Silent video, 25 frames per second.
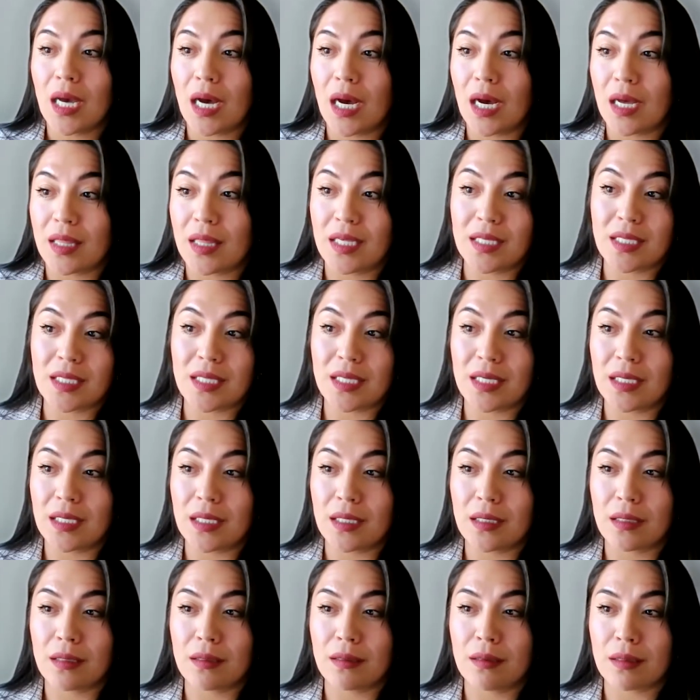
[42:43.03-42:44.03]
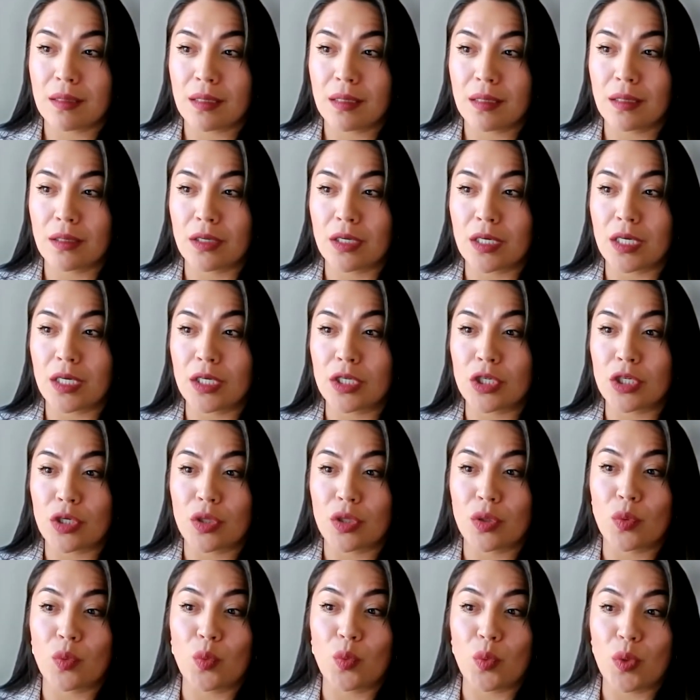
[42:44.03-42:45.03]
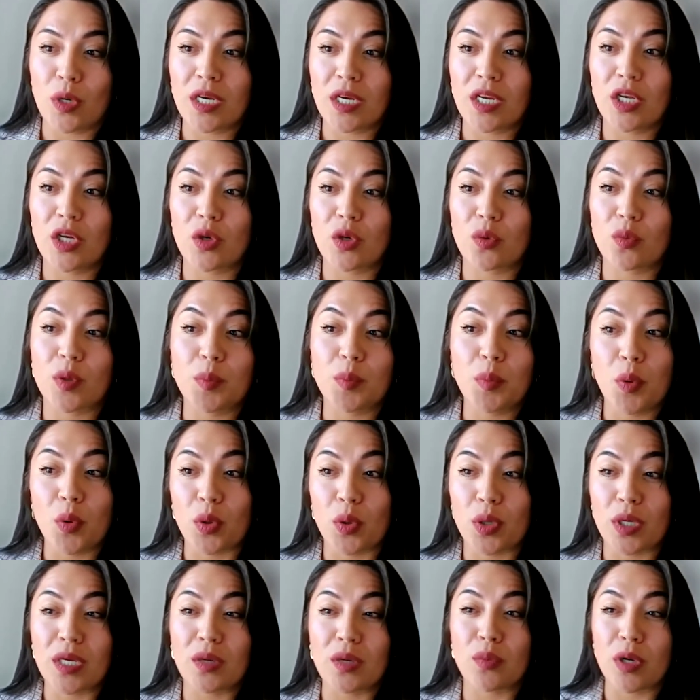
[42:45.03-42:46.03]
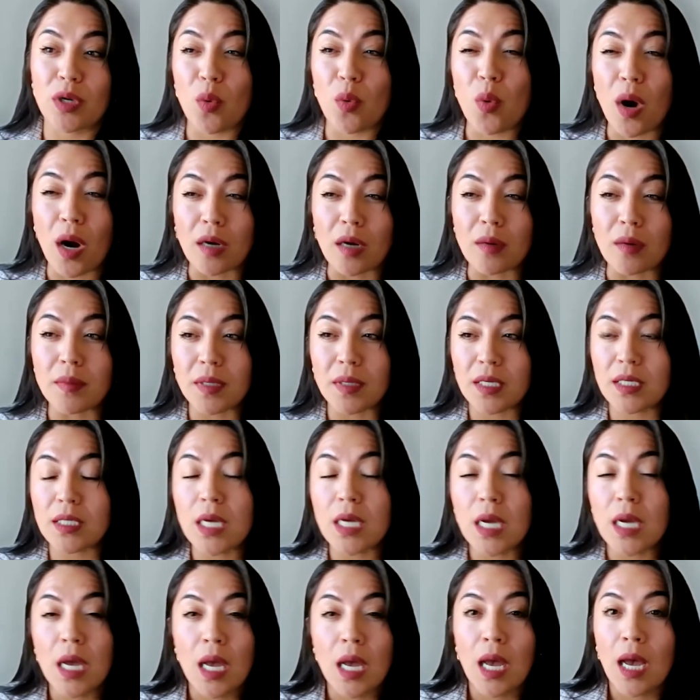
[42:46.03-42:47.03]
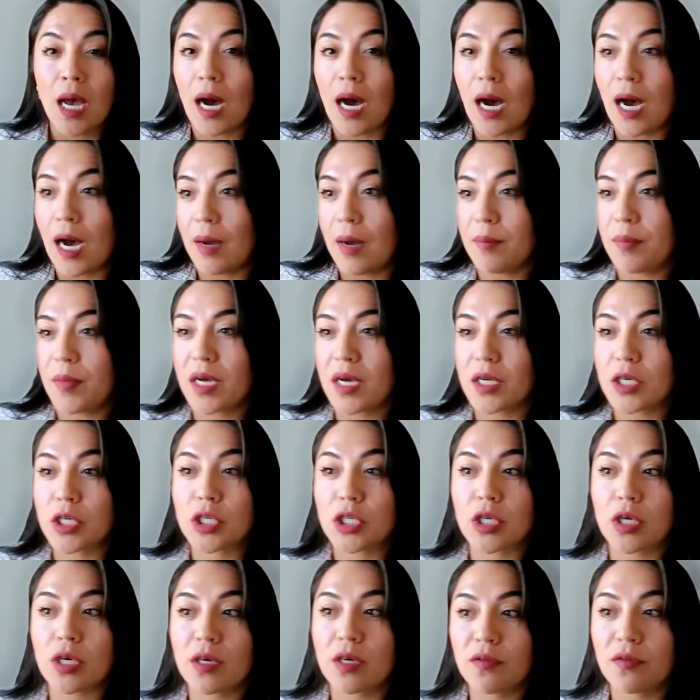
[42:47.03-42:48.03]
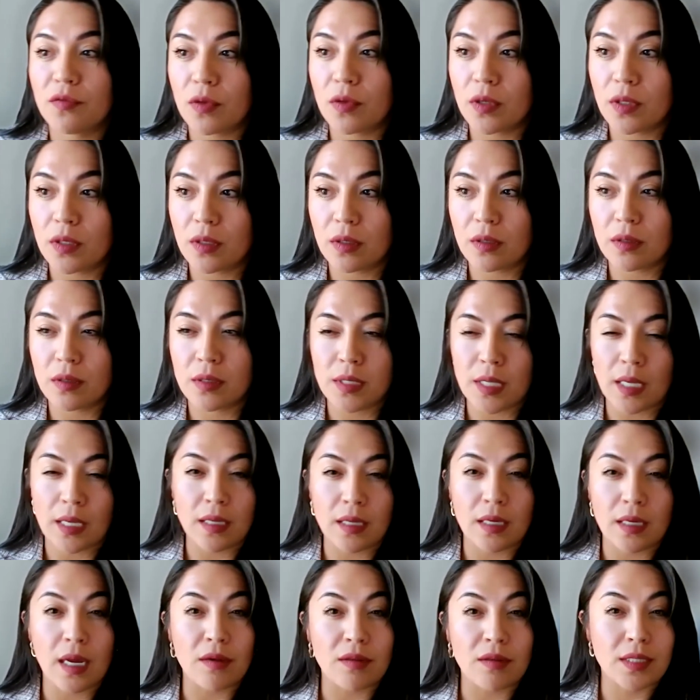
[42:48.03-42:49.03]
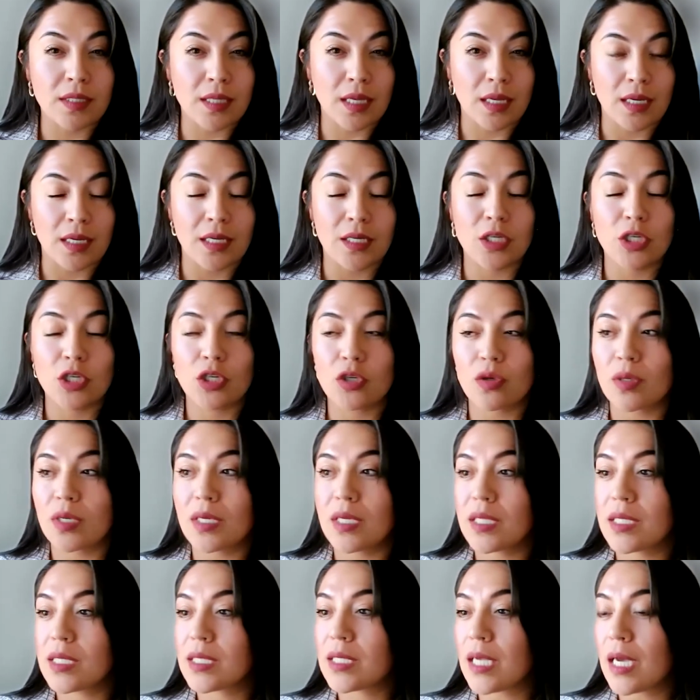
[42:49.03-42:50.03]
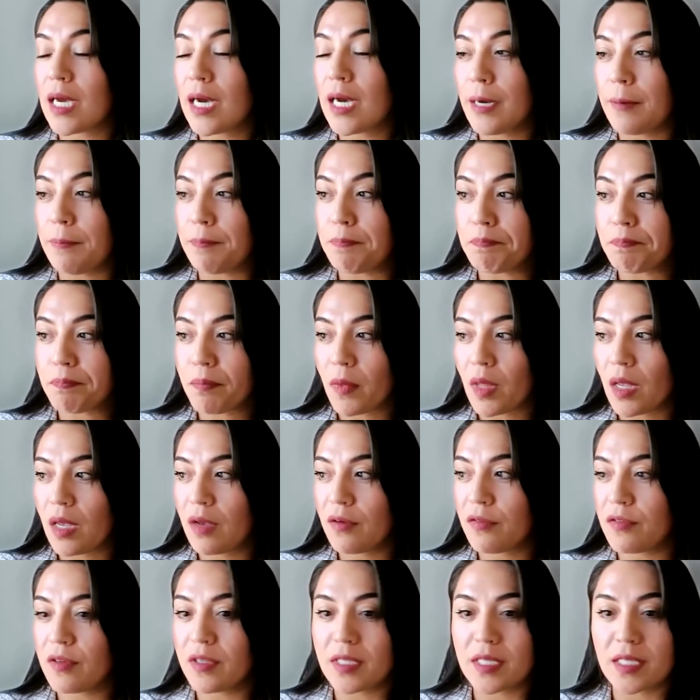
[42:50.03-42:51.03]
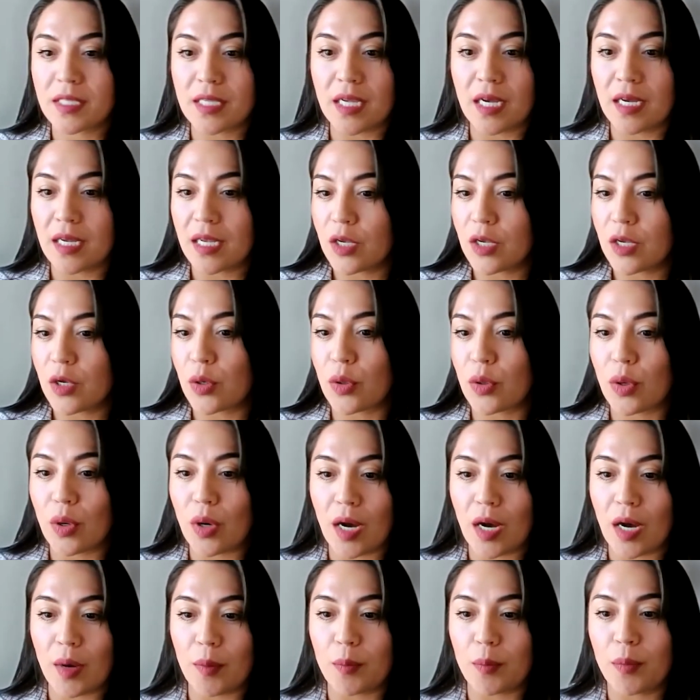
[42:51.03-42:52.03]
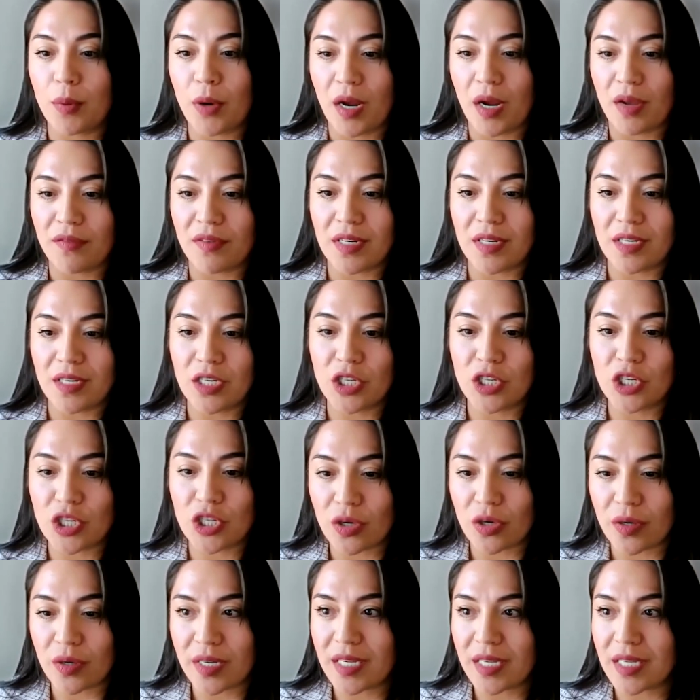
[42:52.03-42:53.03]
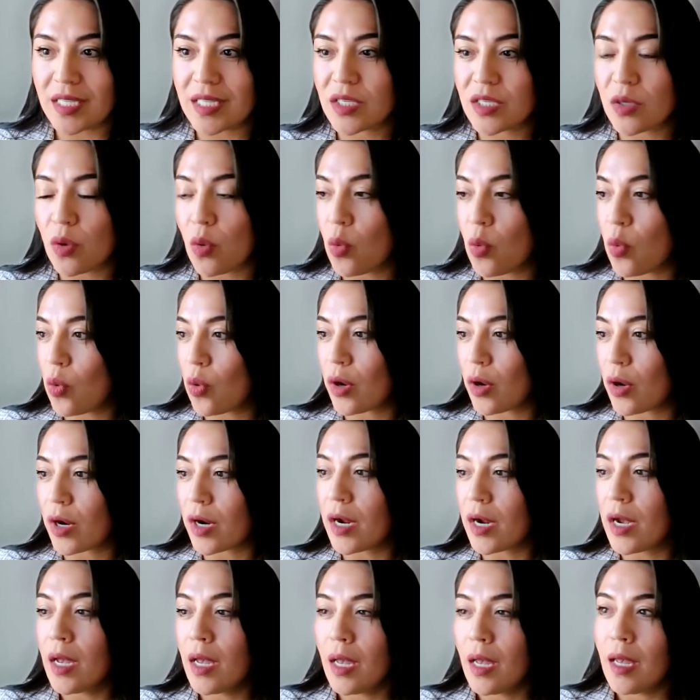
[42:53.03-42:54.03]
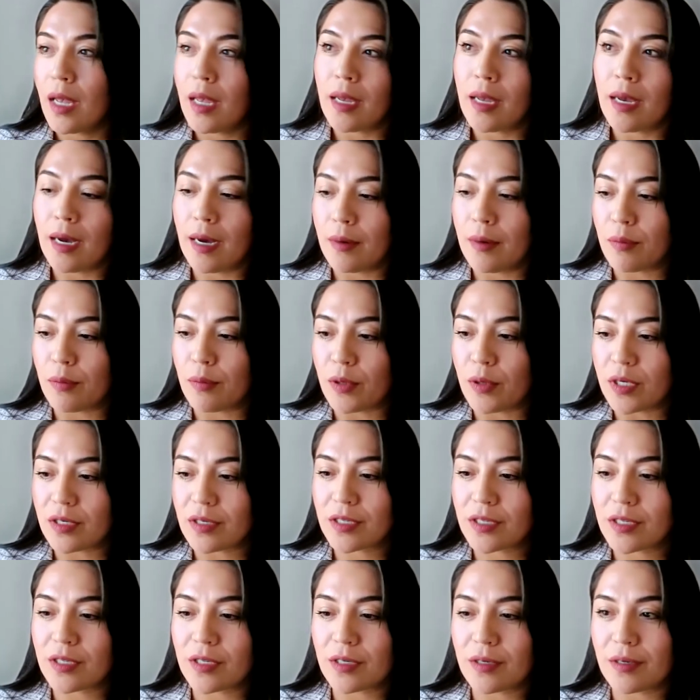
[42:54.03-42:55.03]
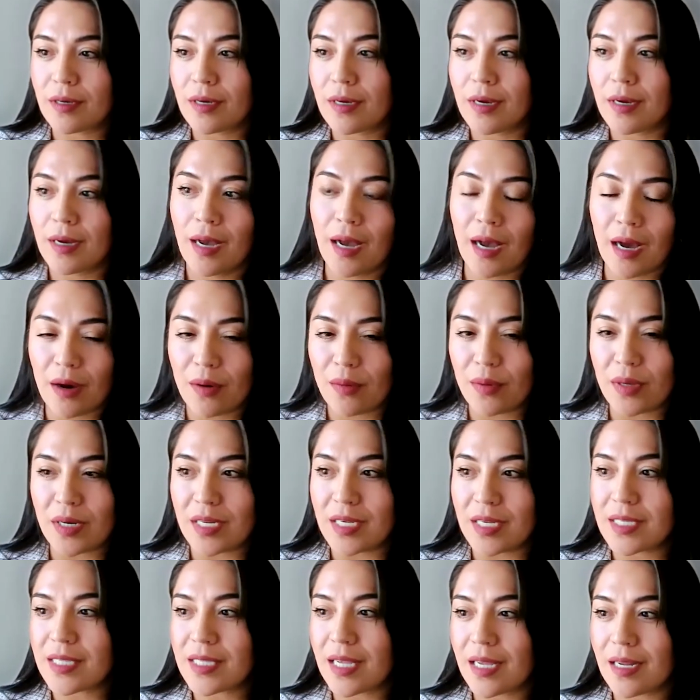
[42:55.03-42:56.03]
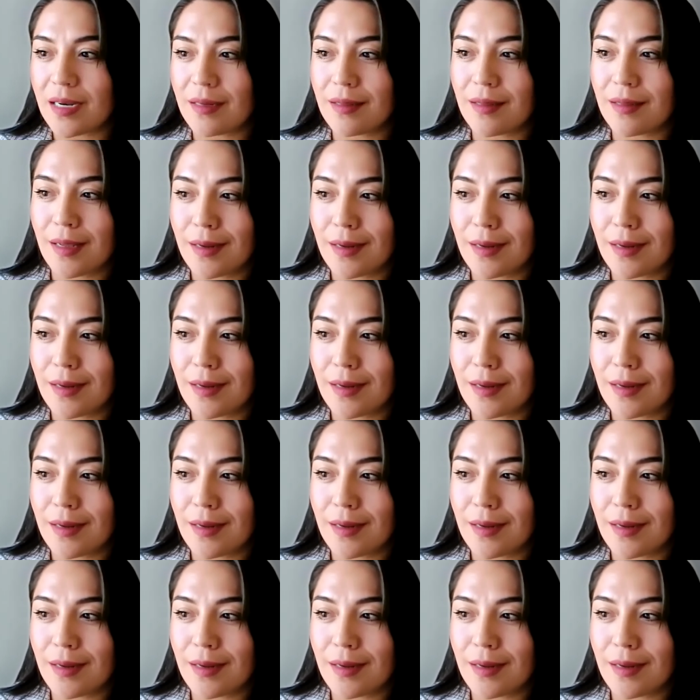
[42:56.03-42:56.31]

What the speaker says: This occurred under the 1 year reporting requirement. I'm not sure if when you say an outside insurance, if it's your private insurance or which how it is that